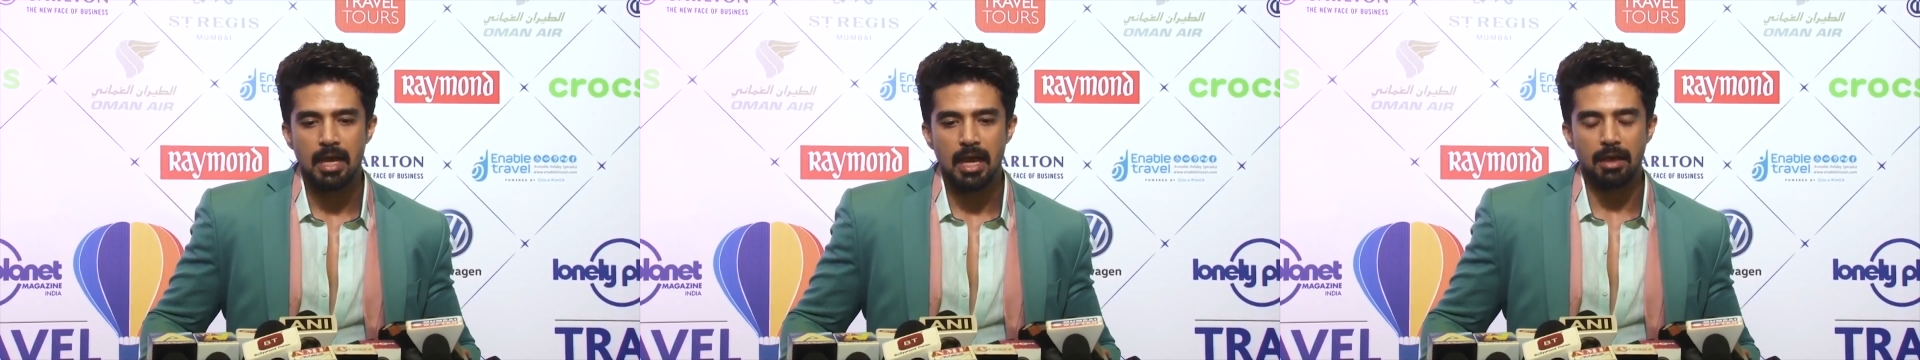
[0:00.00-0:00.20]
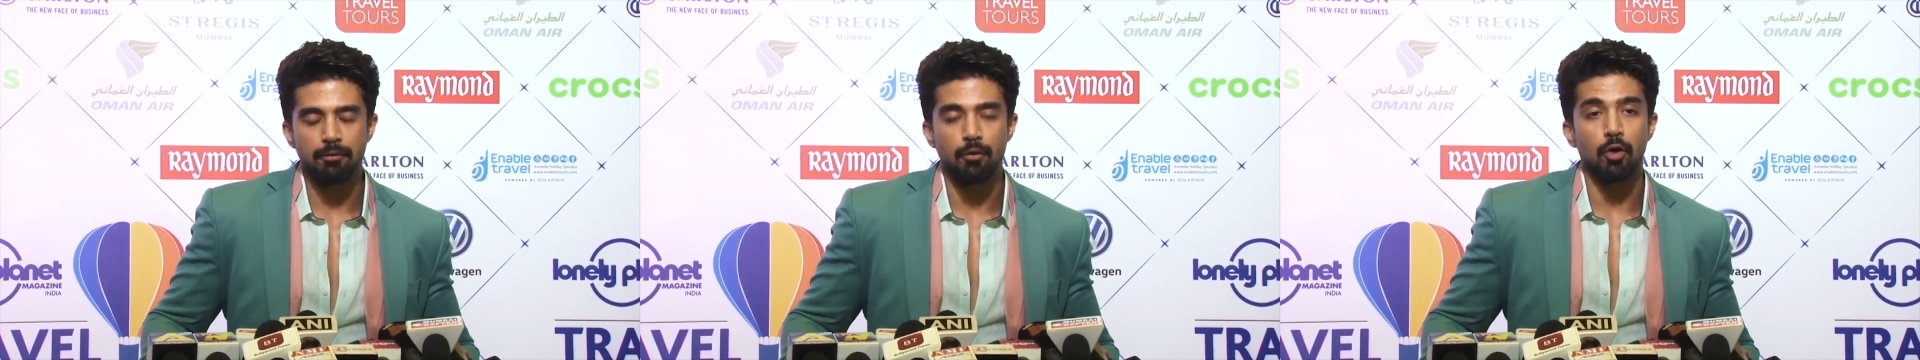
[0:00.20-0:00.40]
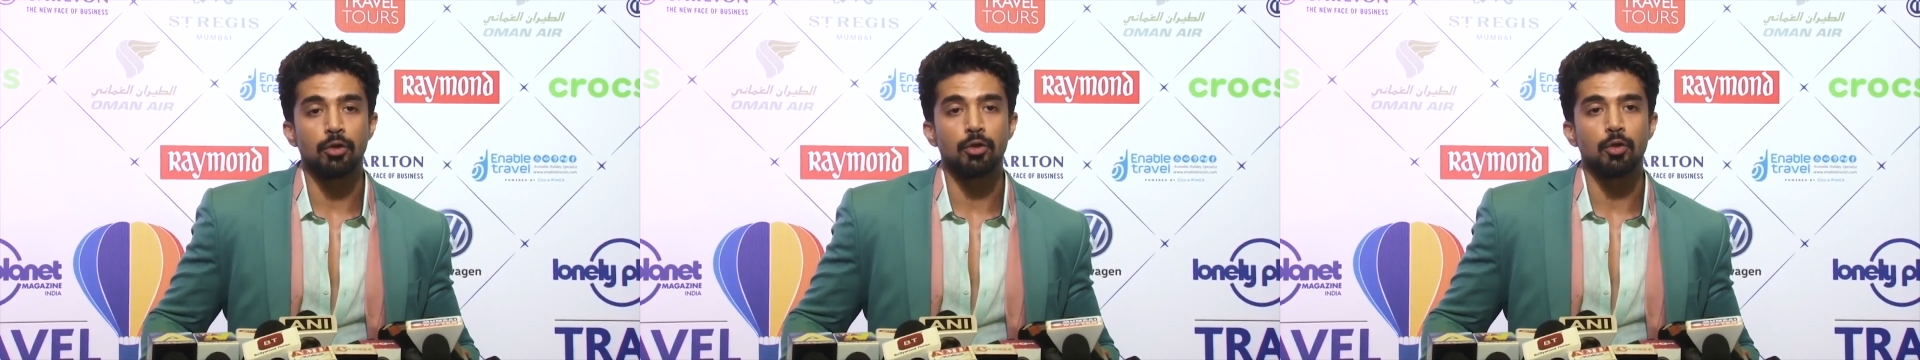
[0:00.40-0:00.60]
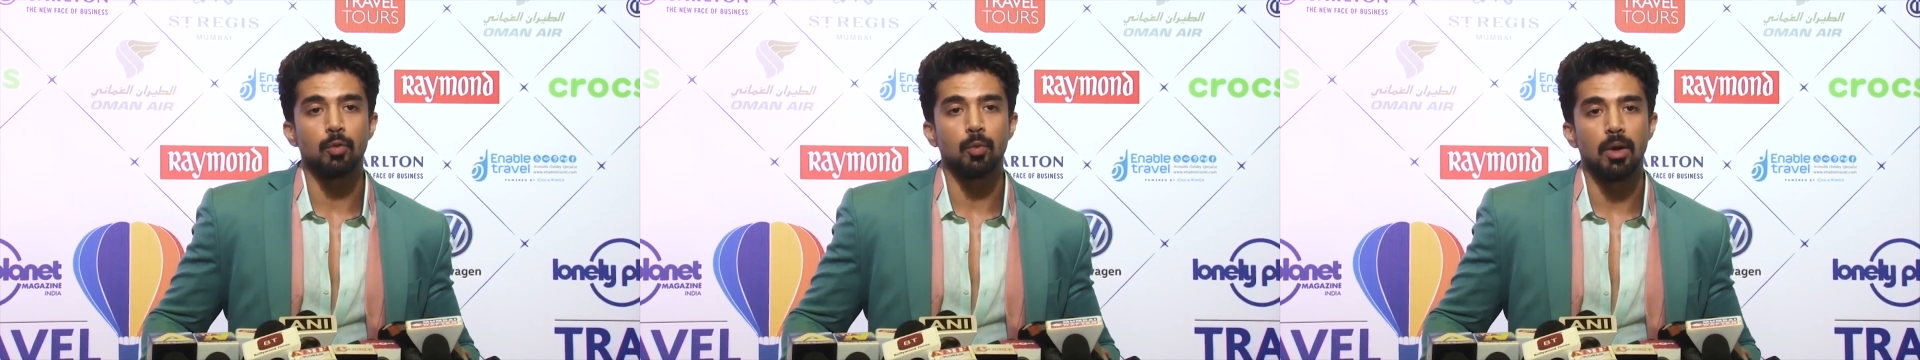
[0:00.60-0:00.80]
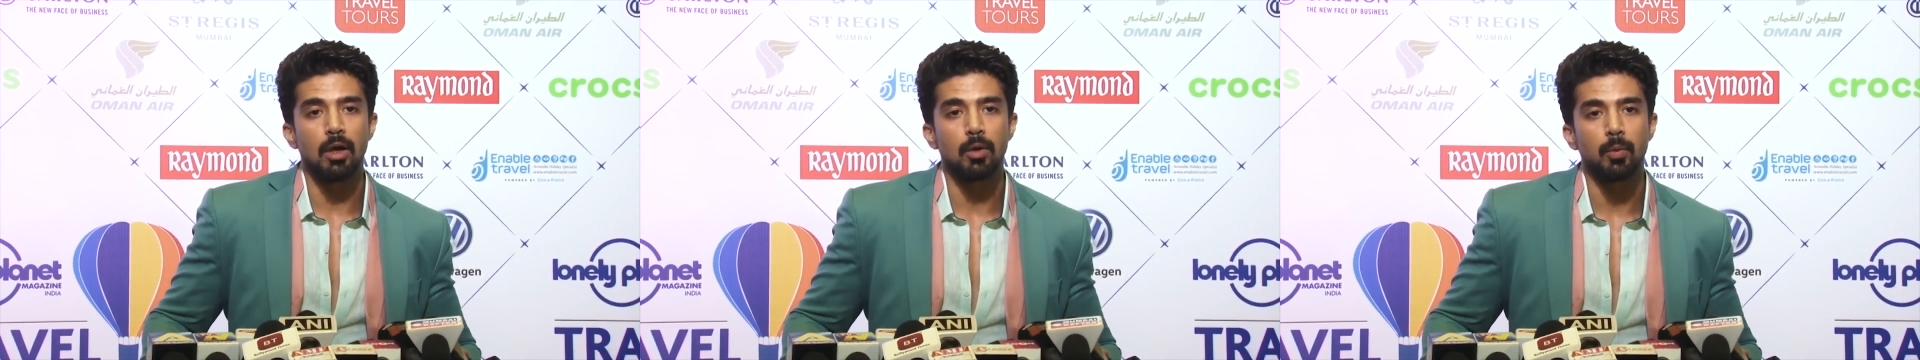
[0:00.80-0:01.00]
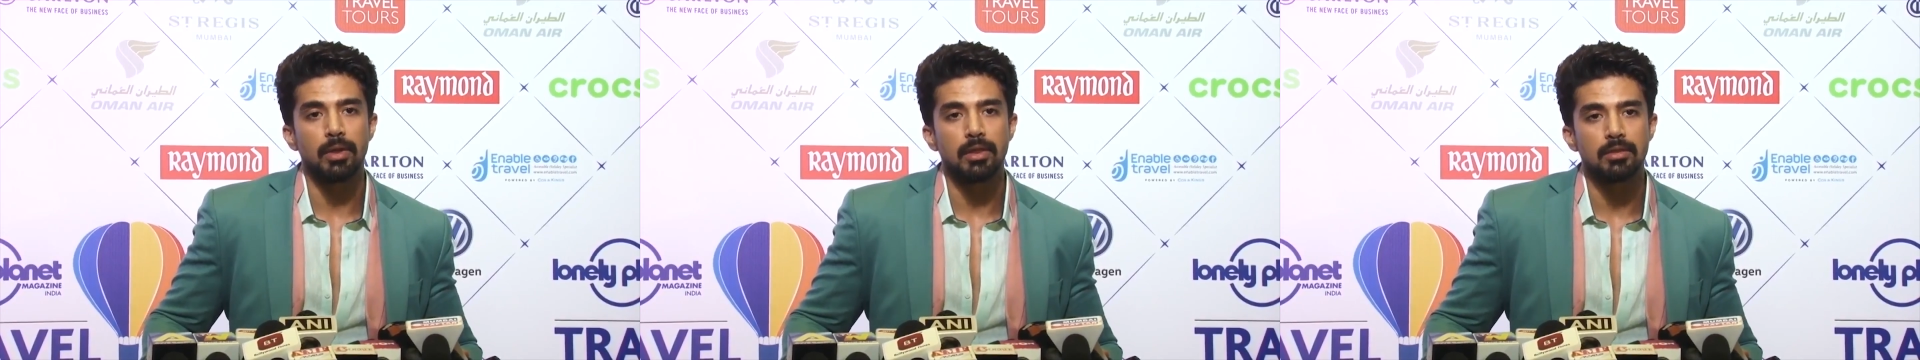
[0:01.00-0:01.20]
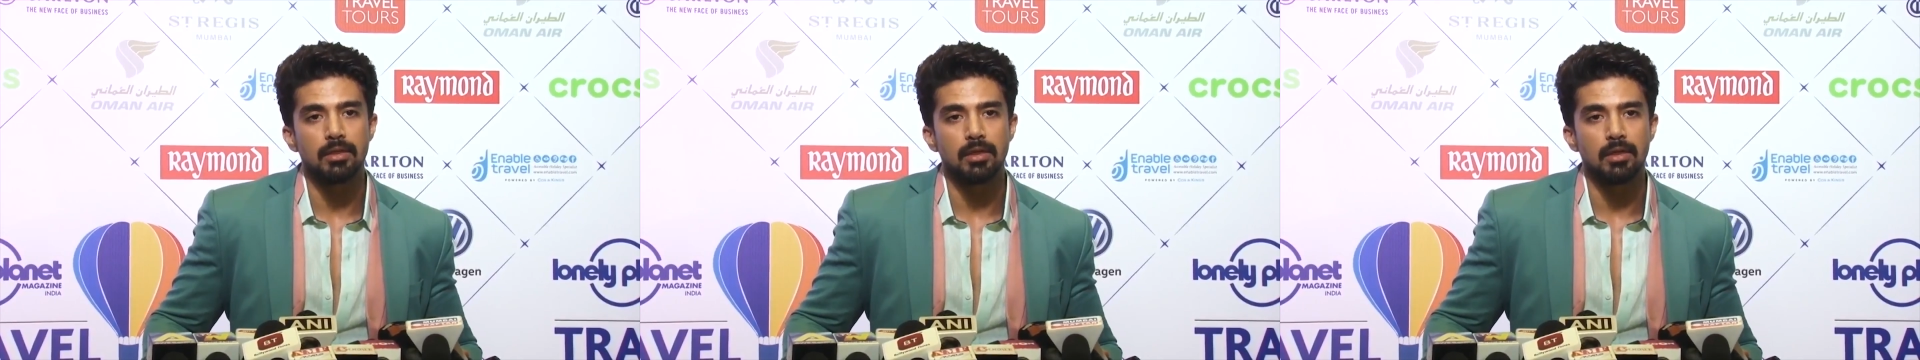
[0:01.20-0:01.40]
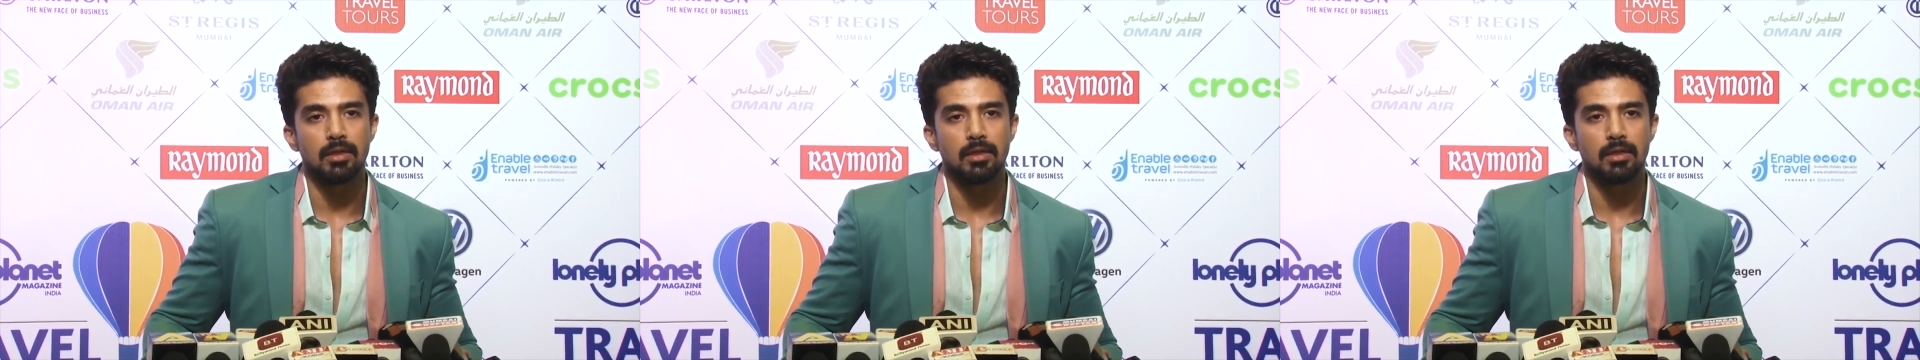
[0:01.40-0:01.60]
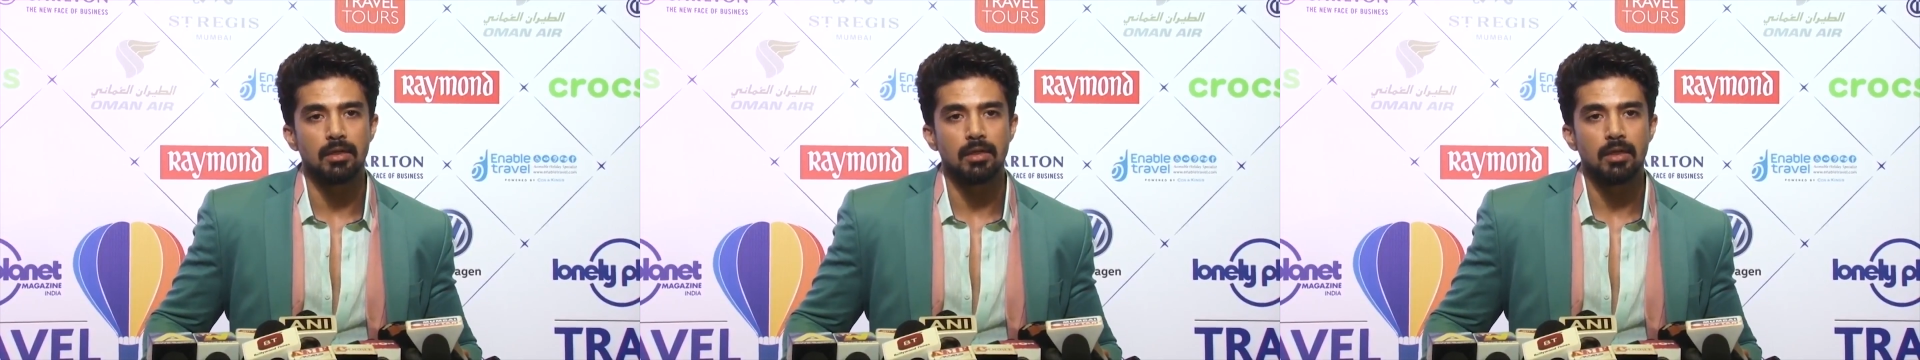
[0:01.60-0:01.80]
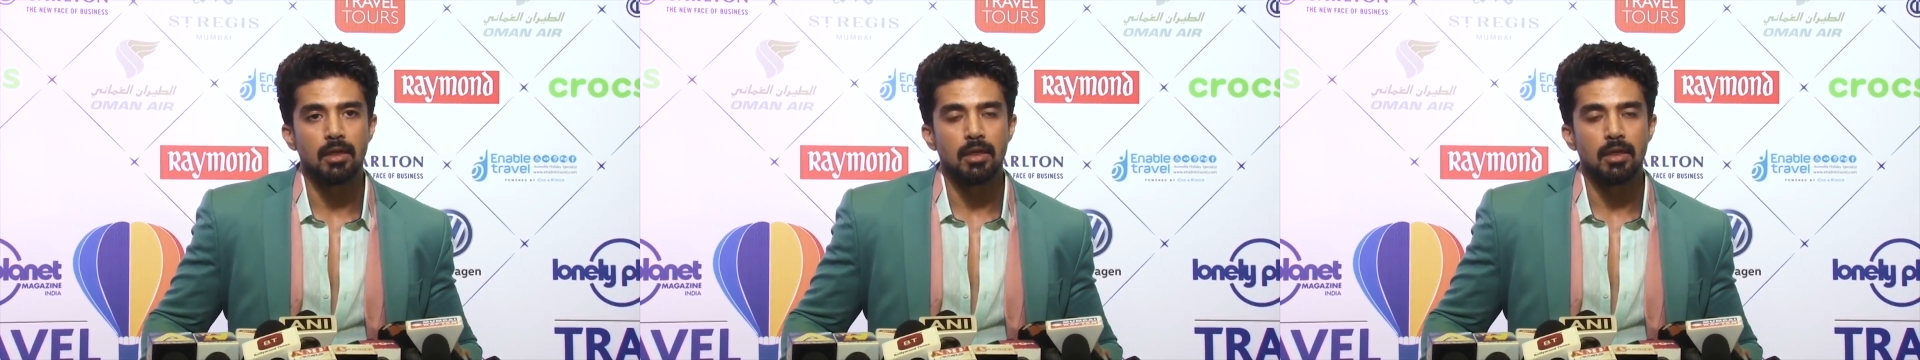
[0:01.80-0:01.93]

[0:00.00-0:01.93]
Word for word: I have gotten to work with uh,